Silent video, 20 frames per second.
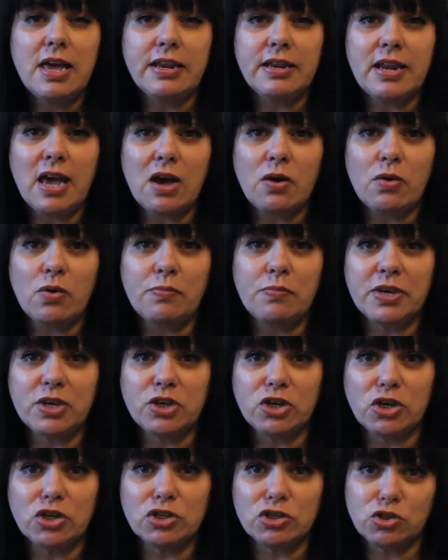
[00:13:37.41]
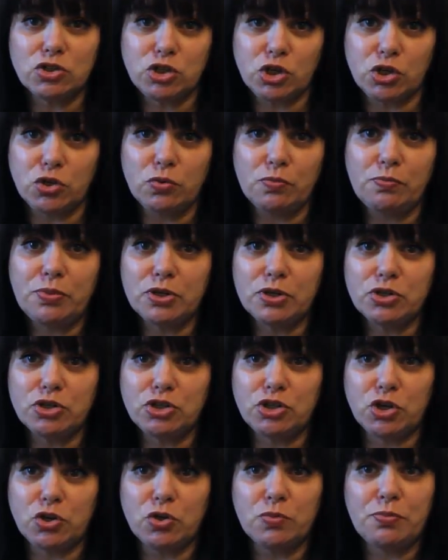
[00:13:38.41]
Now, because 2 +
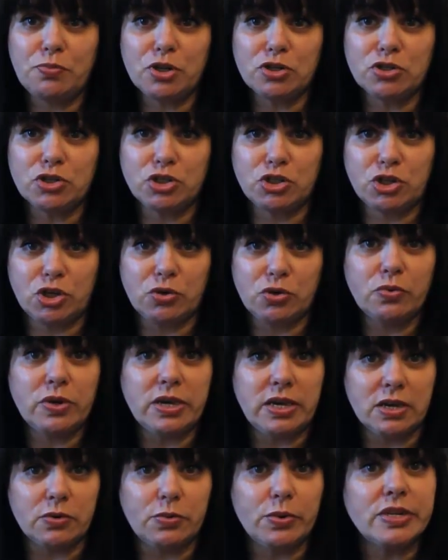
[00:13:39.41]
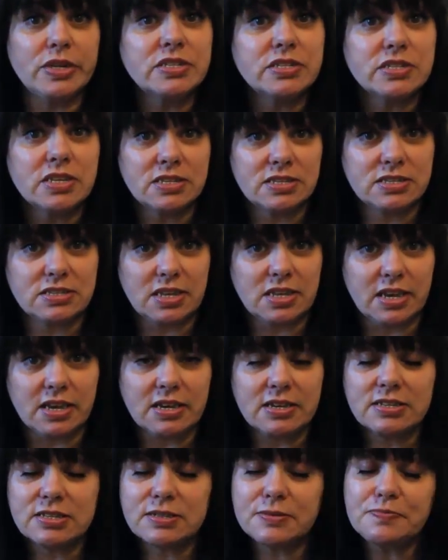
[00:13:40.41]
2 + 2 =
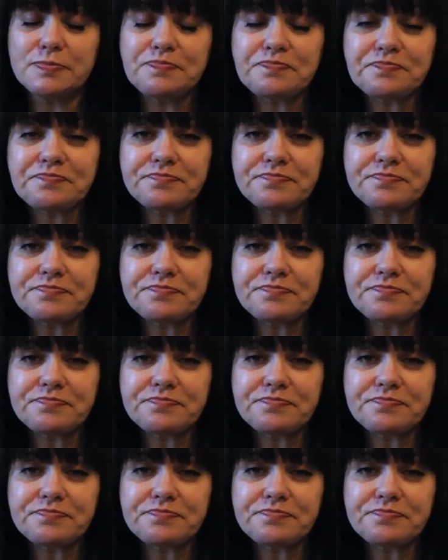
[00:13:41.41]
6,